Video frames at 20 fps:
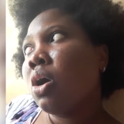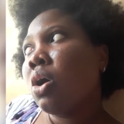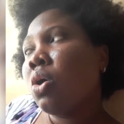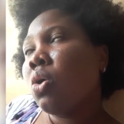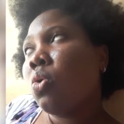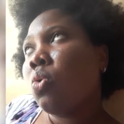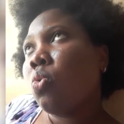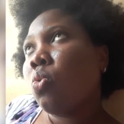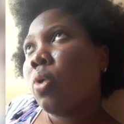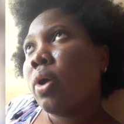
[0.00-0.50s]

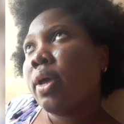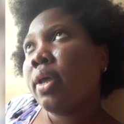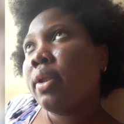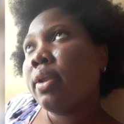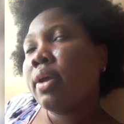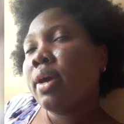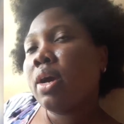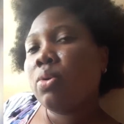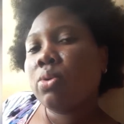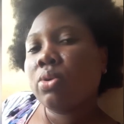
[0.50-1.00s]
When
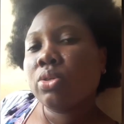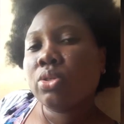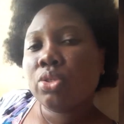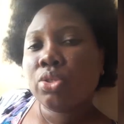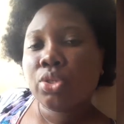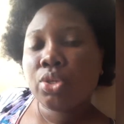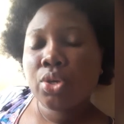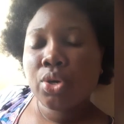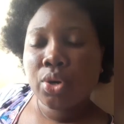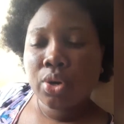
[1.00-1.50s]
I was
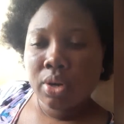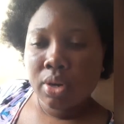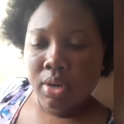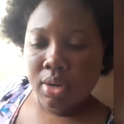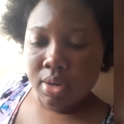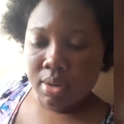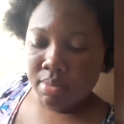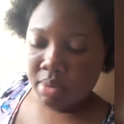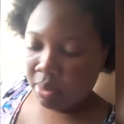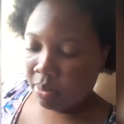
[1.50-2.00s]

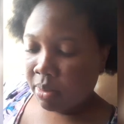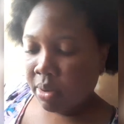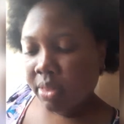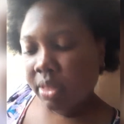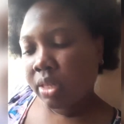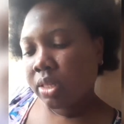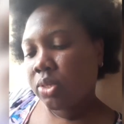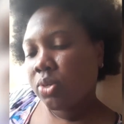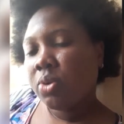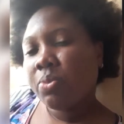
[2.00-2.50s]
younger, my
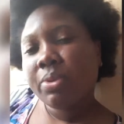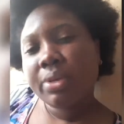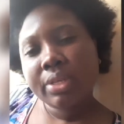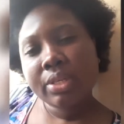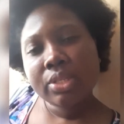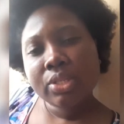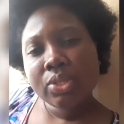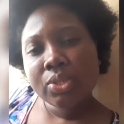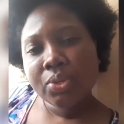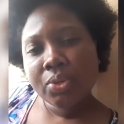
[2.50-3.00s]
mother told me a
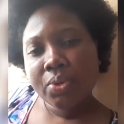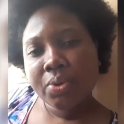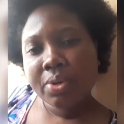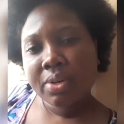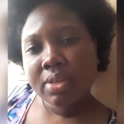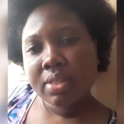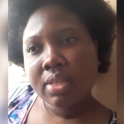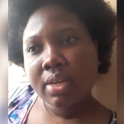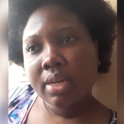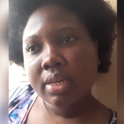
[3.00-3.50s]

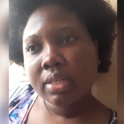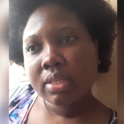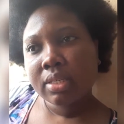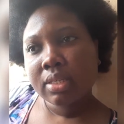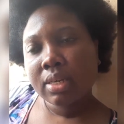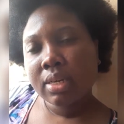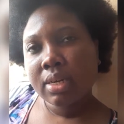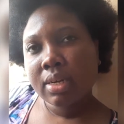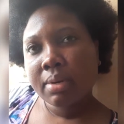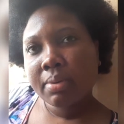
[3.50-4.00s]
story that
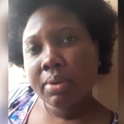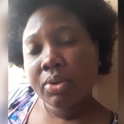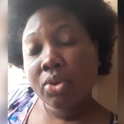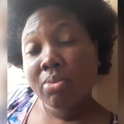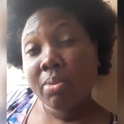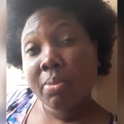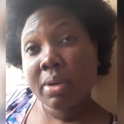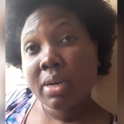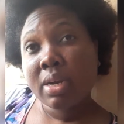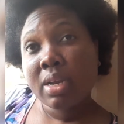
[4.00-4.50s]
I don't
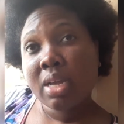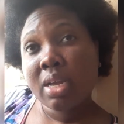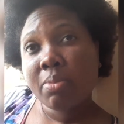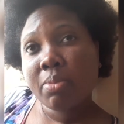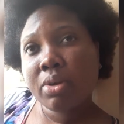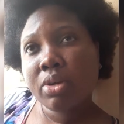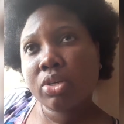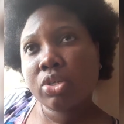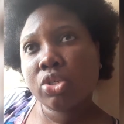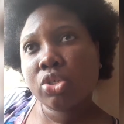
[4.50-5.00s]
remember the name
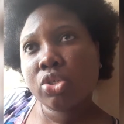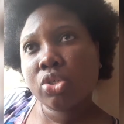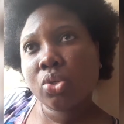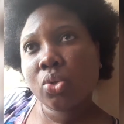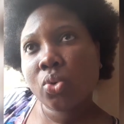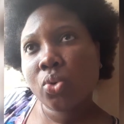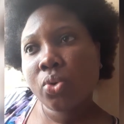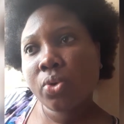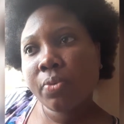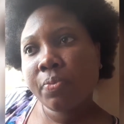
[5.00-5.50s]
of the
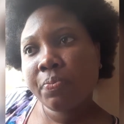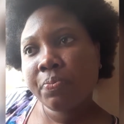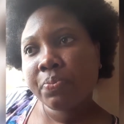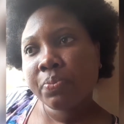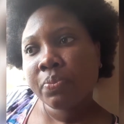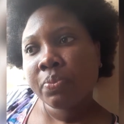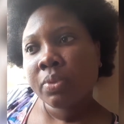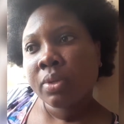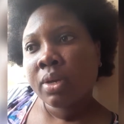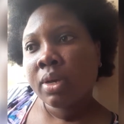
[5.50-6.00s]
show,
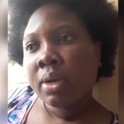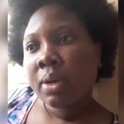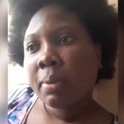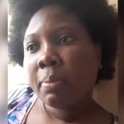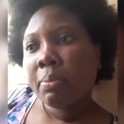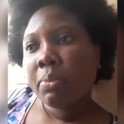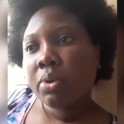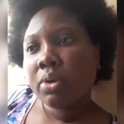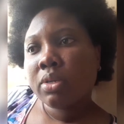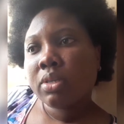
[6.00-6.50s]

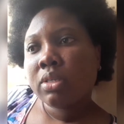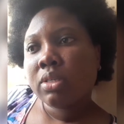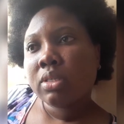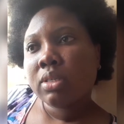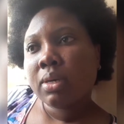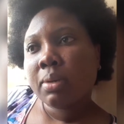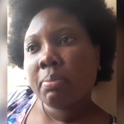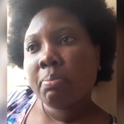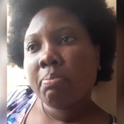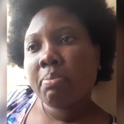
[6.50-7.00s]
but
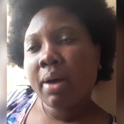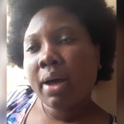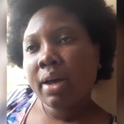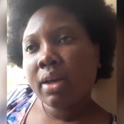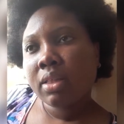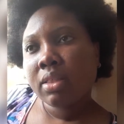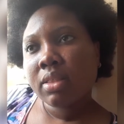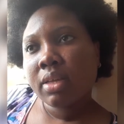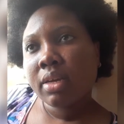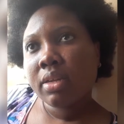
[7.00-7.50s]
back
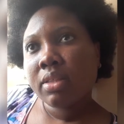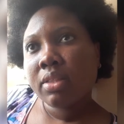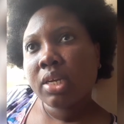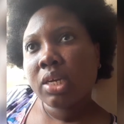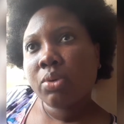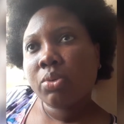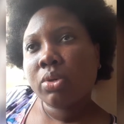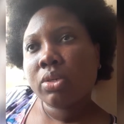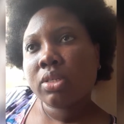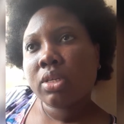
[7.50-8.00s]
then
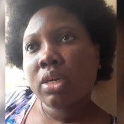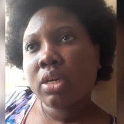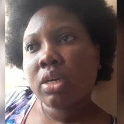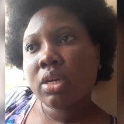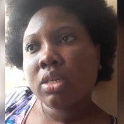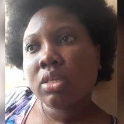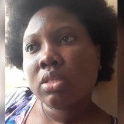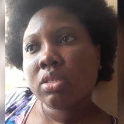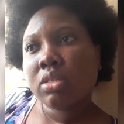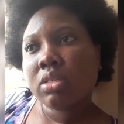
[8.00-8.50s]
there was
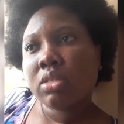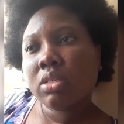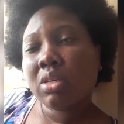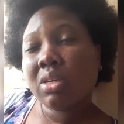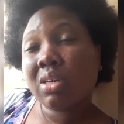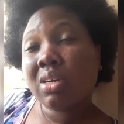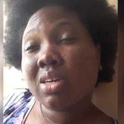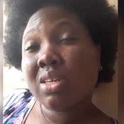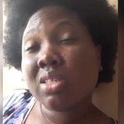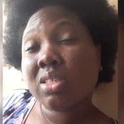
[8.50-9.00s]
a
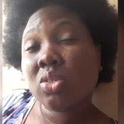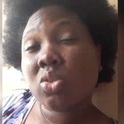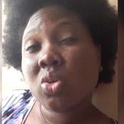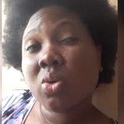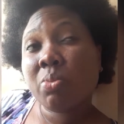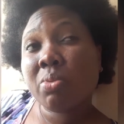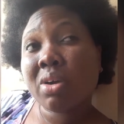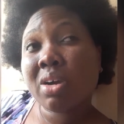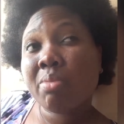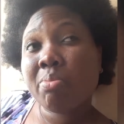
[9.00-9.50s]

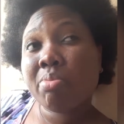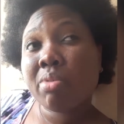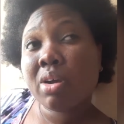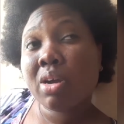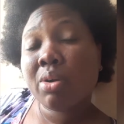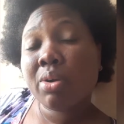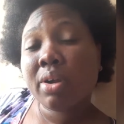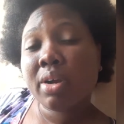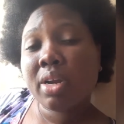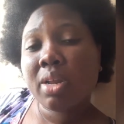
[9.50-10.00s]
soap opera,
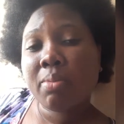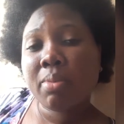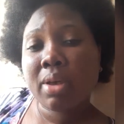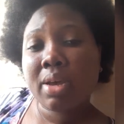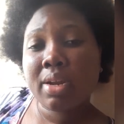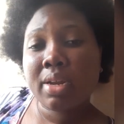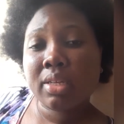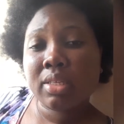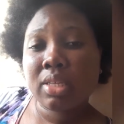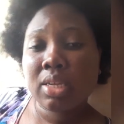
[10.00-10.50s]
one of them
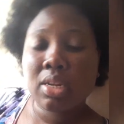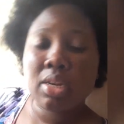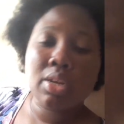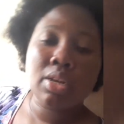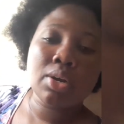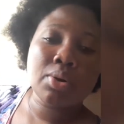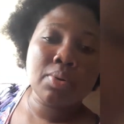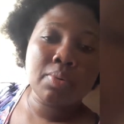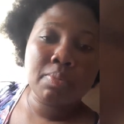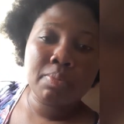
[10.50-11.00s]
kind of thing that I
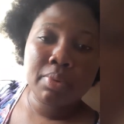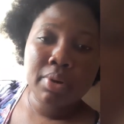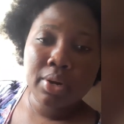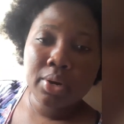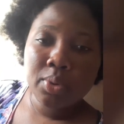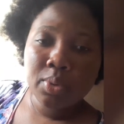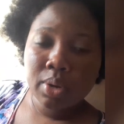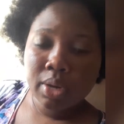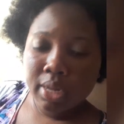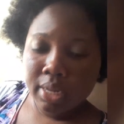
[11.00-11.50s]
come on
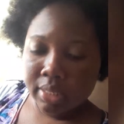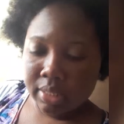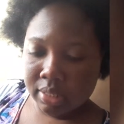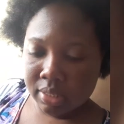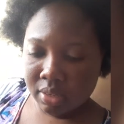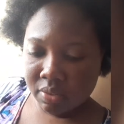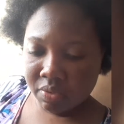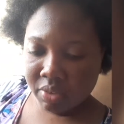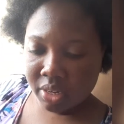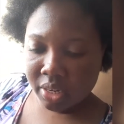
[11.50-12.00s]
local
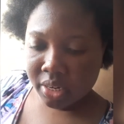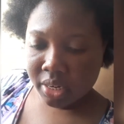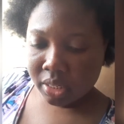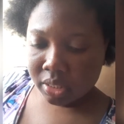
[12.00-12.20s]
TV here in